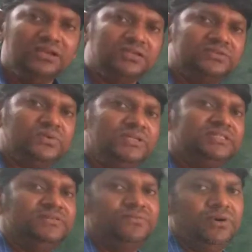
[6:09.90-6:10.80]

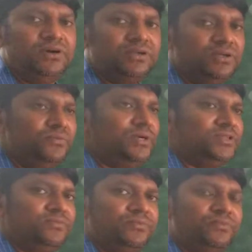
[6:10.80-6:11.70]
solution for what
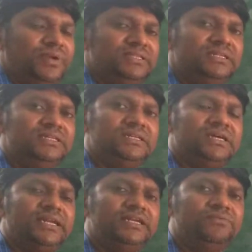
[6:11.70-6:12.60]
are the
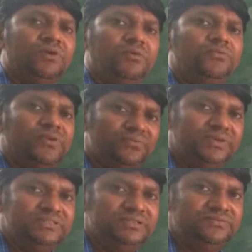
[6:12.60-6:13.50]
current problem we are
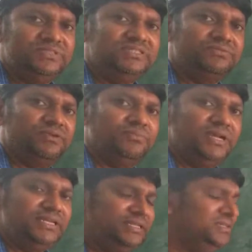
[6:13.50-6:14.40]
facing since from
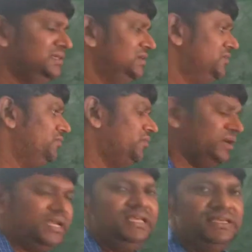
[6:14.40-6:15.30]

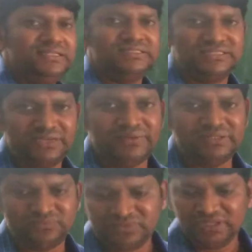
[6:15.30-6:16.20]
1947.
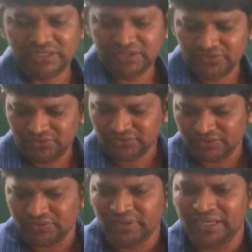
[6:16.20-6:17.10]

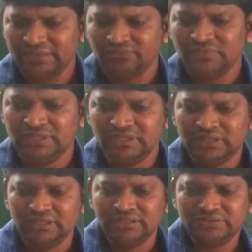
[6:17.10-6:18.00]
So today,
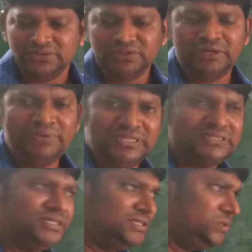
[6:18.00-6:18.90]
I will
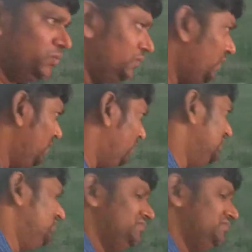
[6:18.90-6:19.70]
discuss one by one.